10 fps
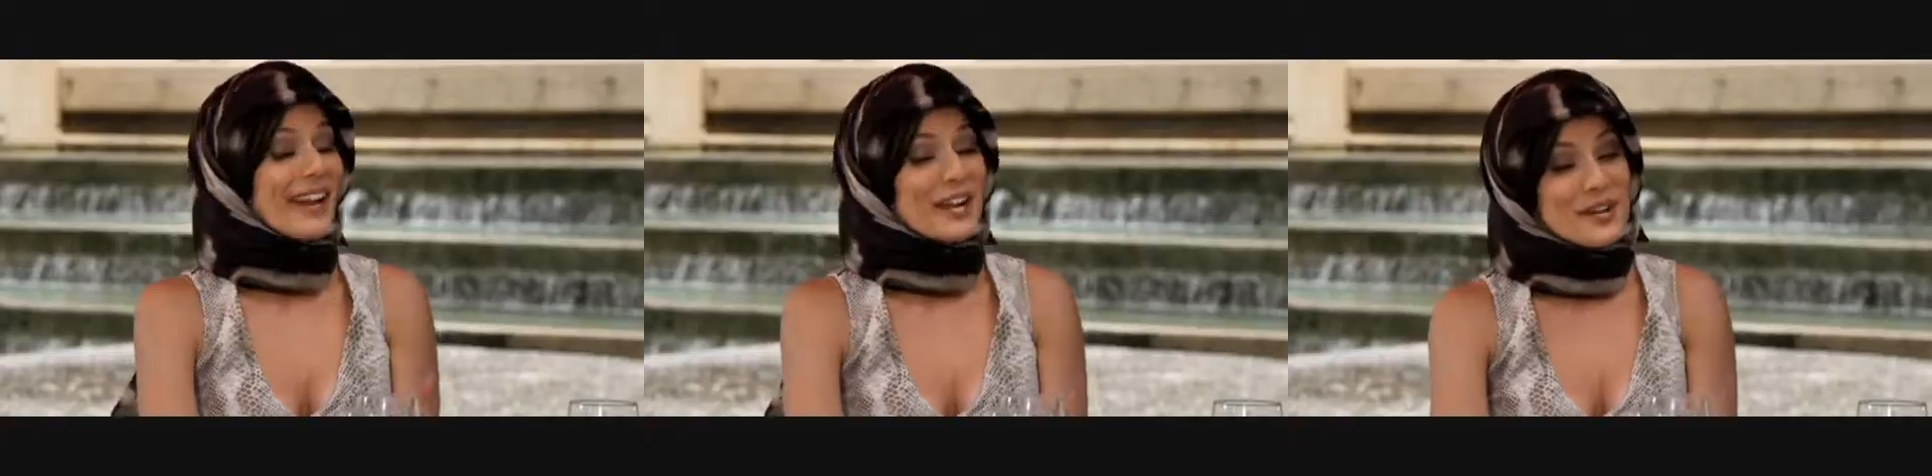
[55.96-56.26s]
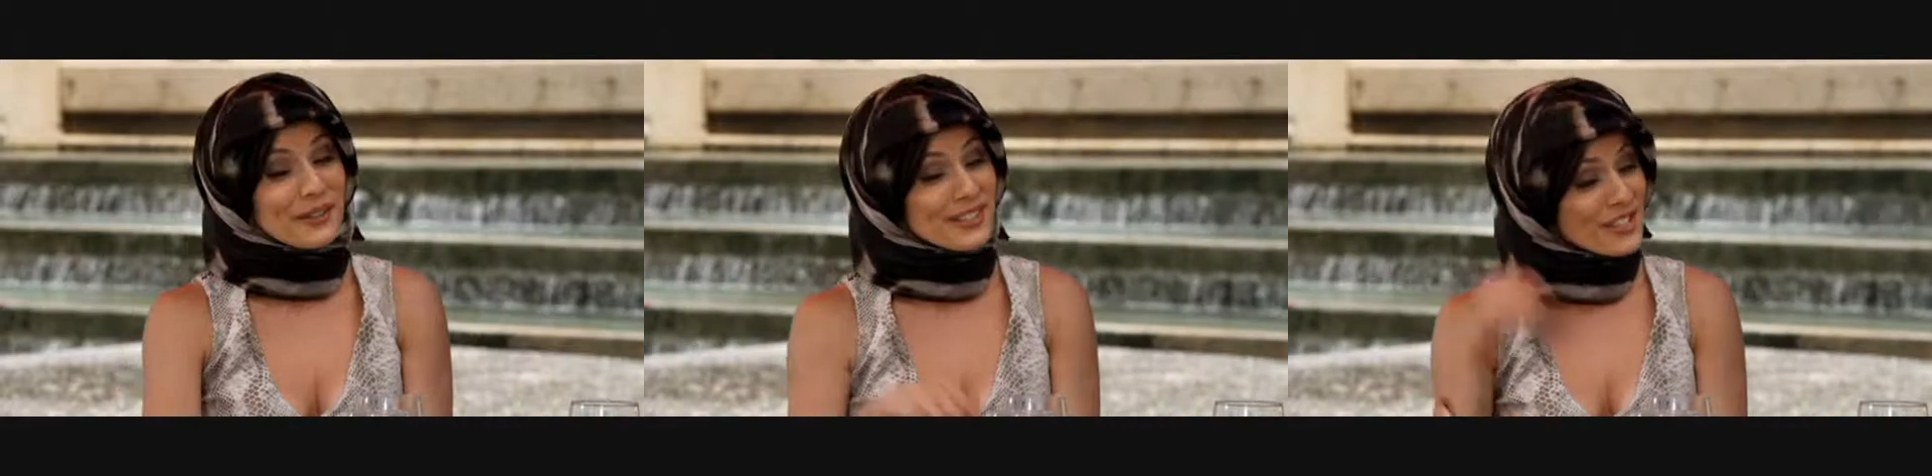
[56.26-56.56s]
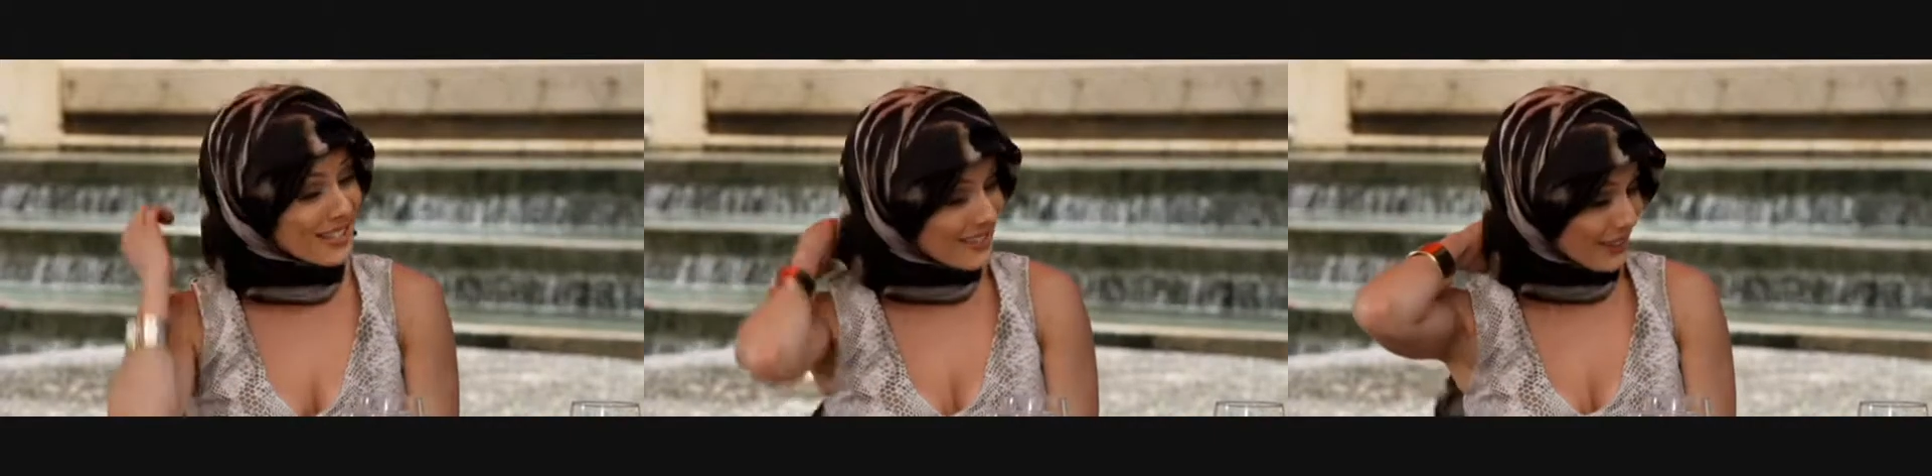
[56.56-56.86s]
and I know
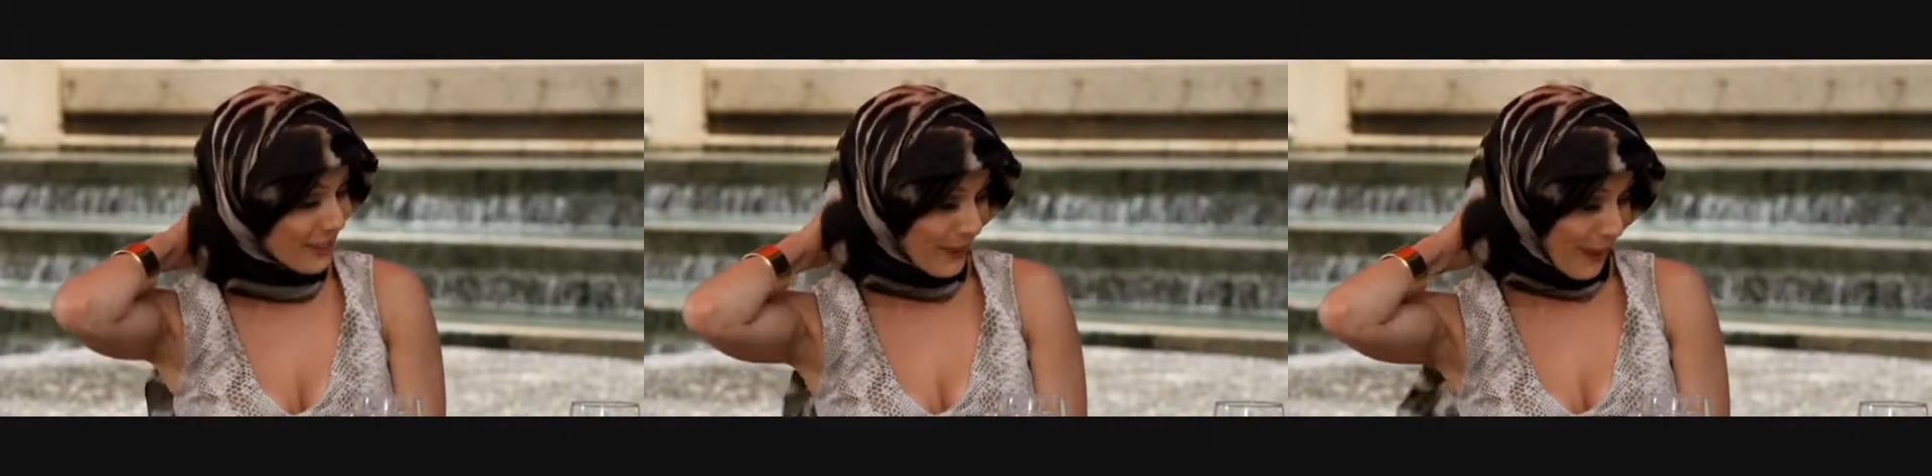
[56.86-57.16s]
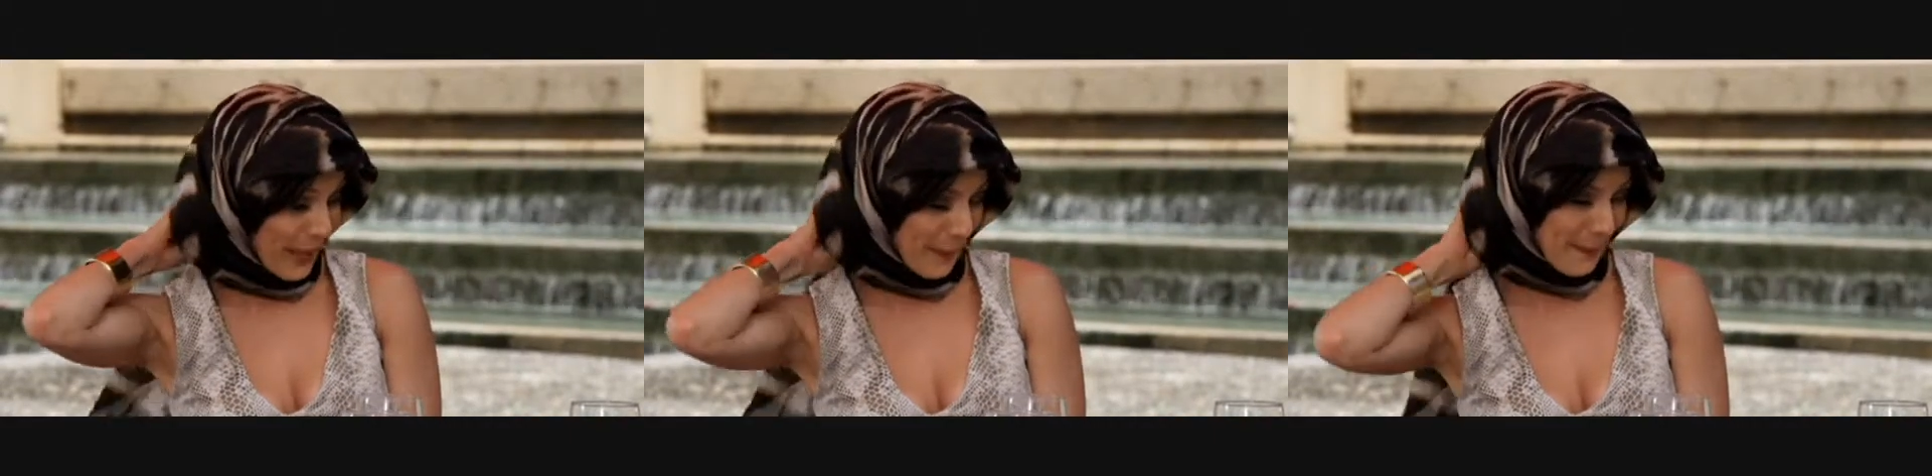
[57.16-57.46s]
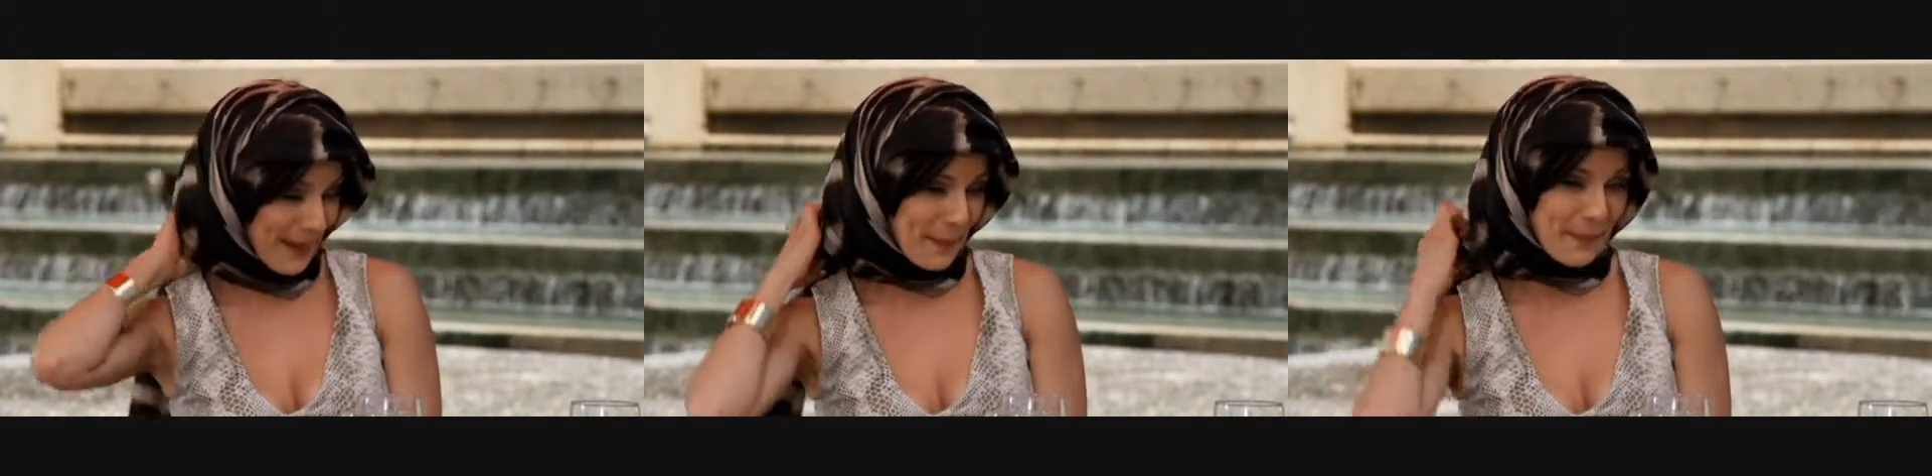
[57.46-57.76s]
that she doesn't look
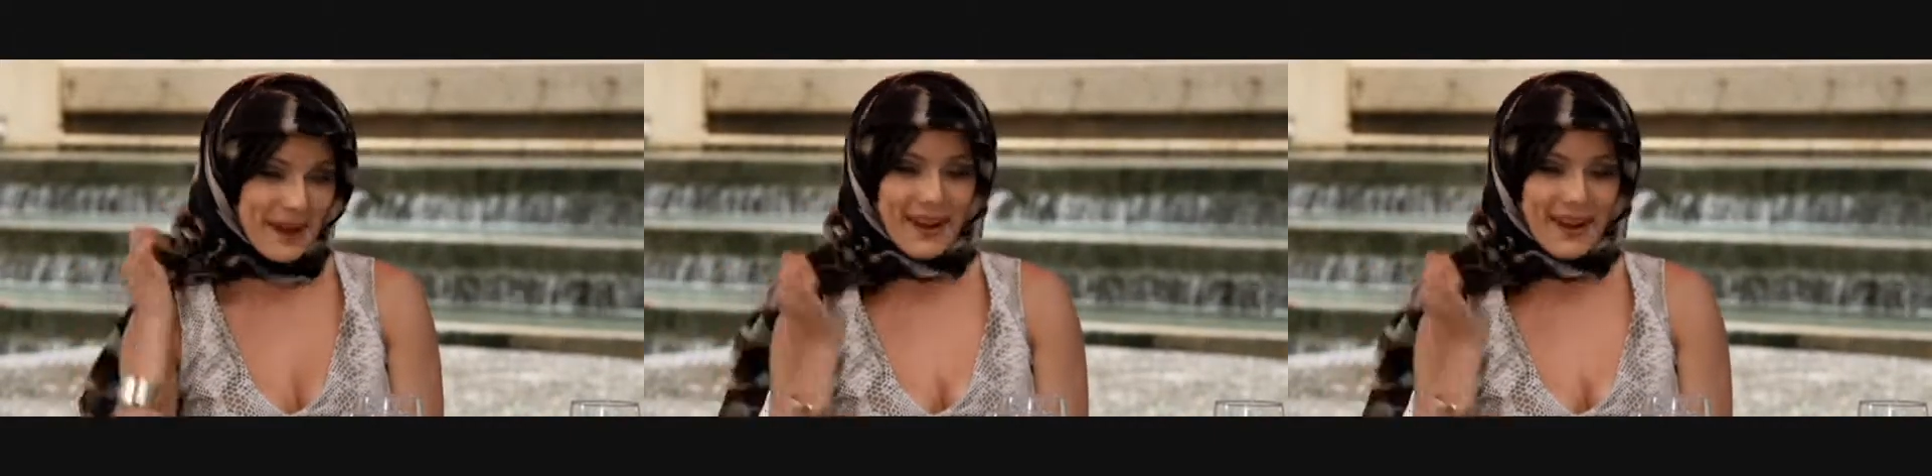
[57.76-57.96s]
like me,